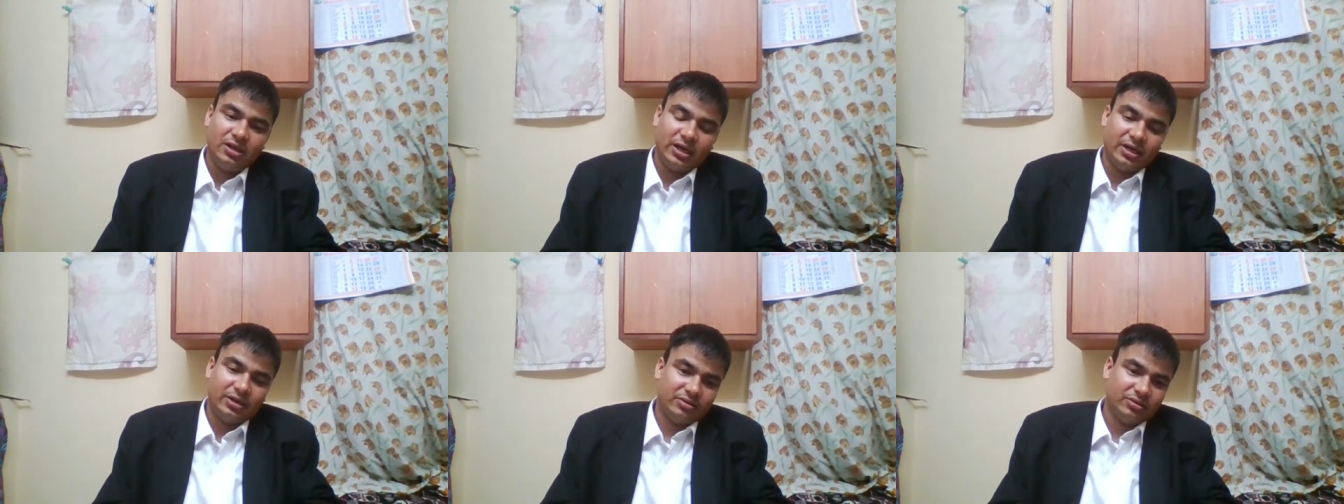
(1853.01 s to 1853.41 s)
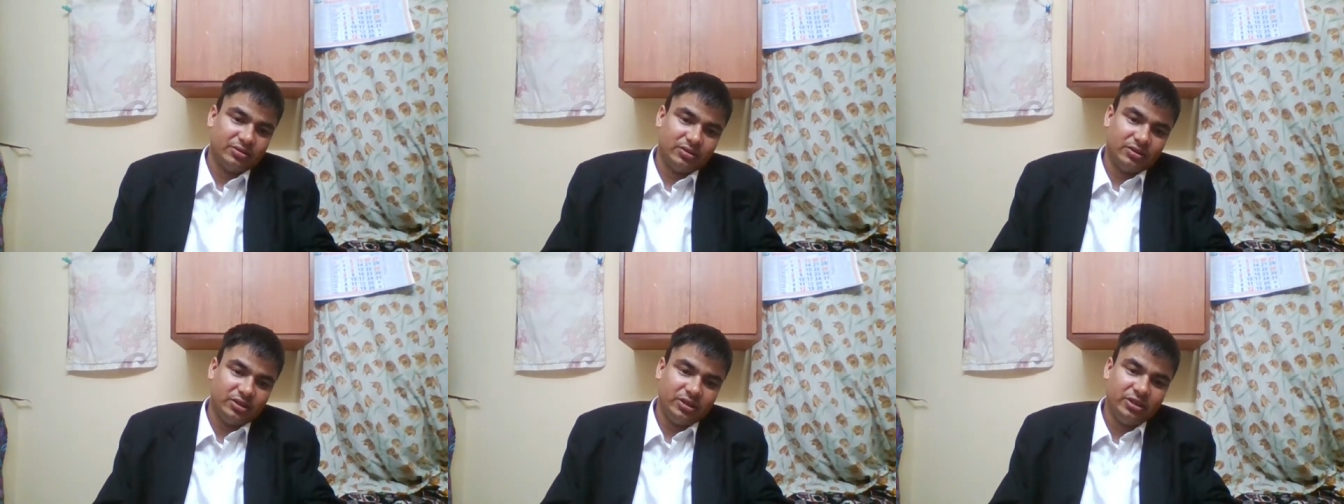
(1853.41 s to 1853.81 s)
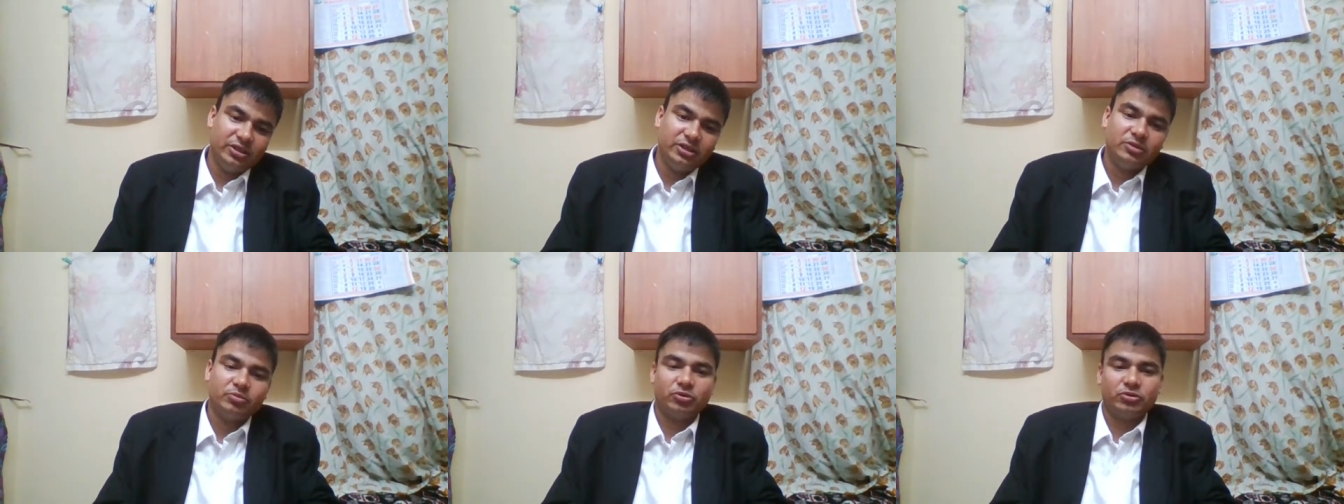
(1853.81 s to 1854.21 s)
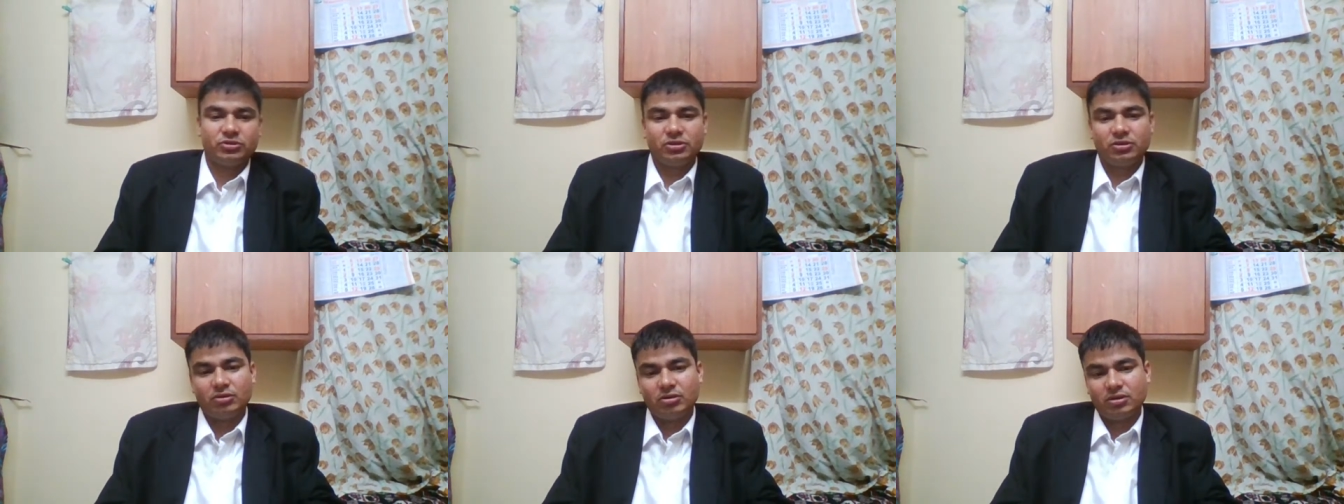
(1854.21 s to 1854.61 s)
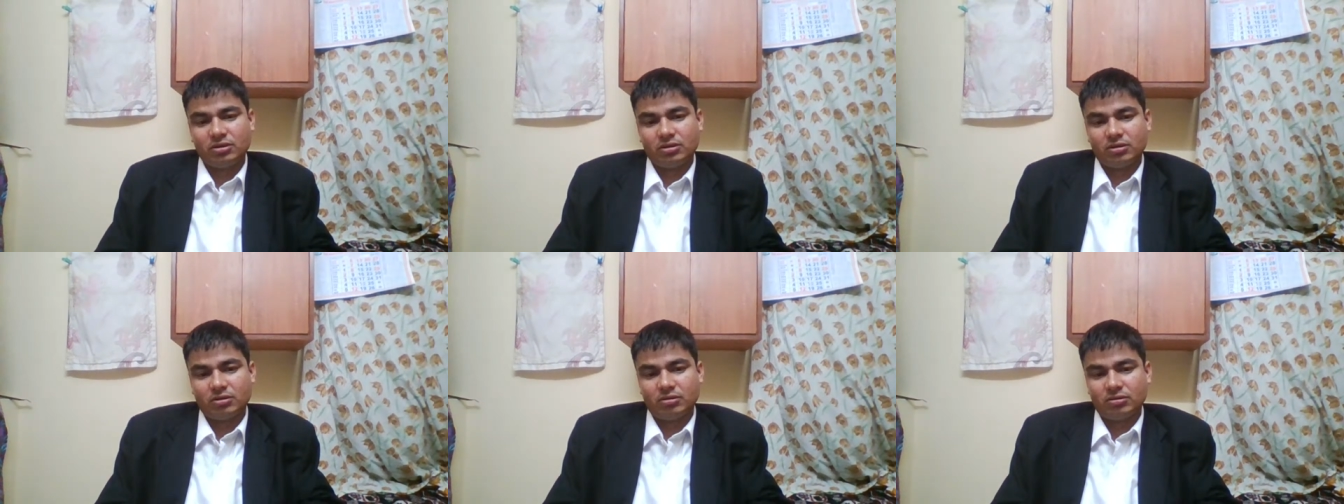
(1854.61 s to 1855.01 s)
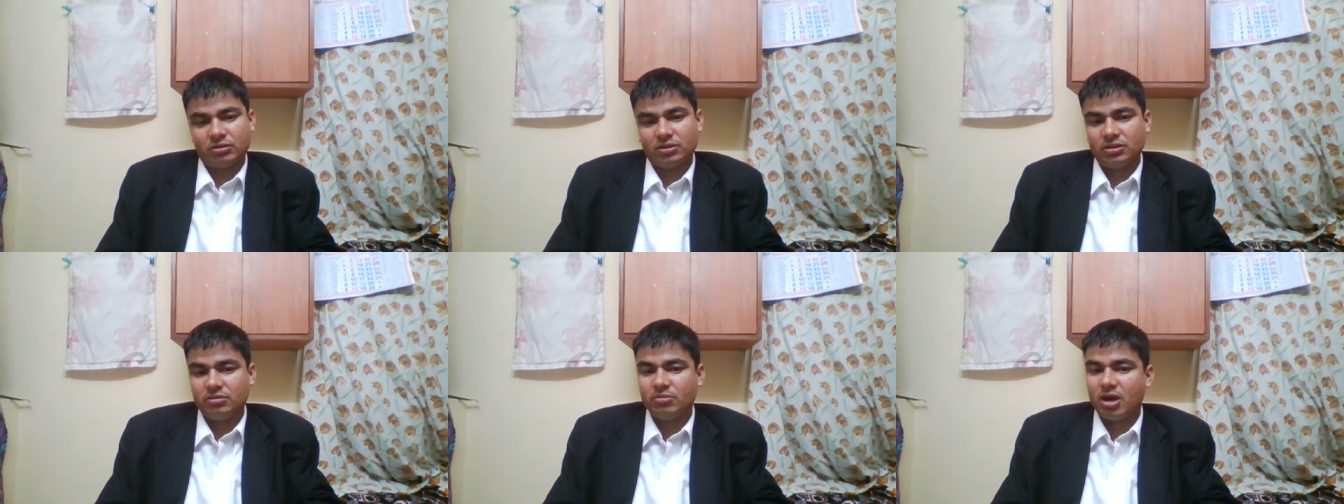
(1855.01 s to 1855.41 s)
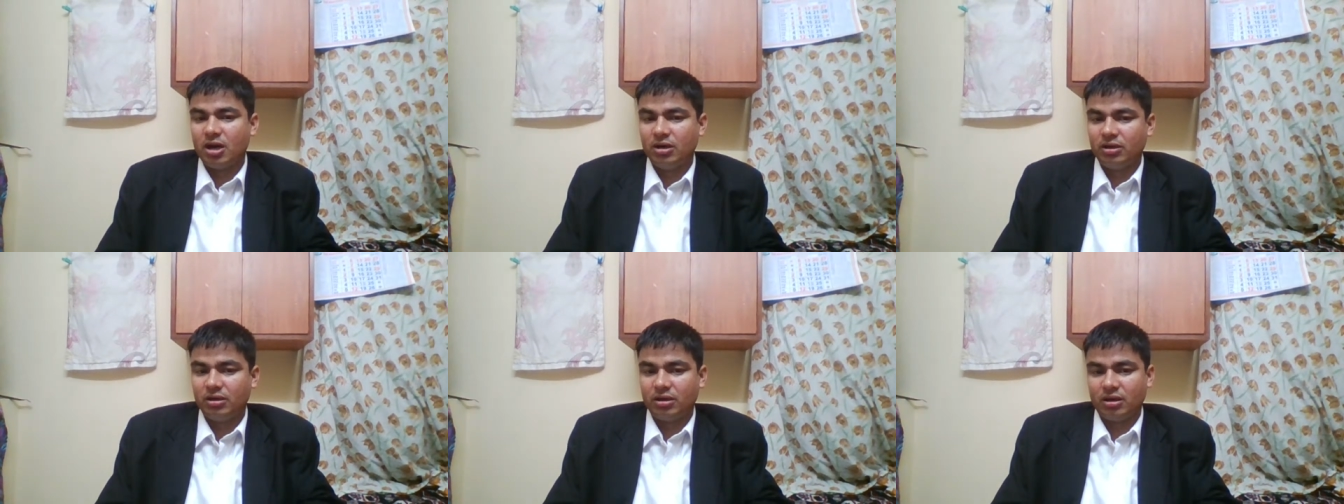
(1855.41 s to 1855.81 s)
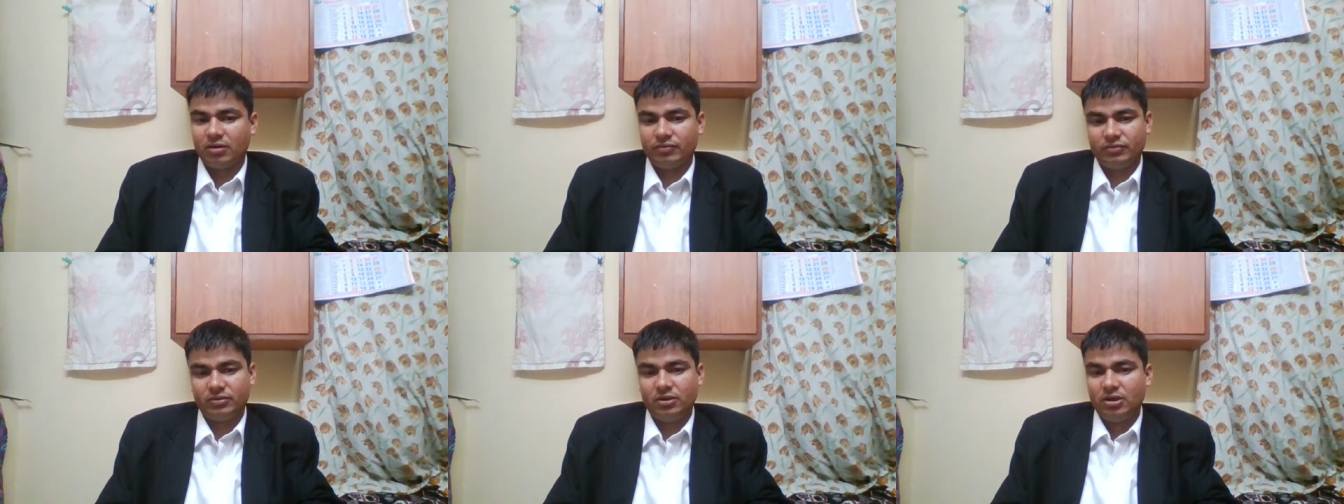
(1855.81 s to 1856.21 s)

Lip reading: and Indian postal order or the demand draft,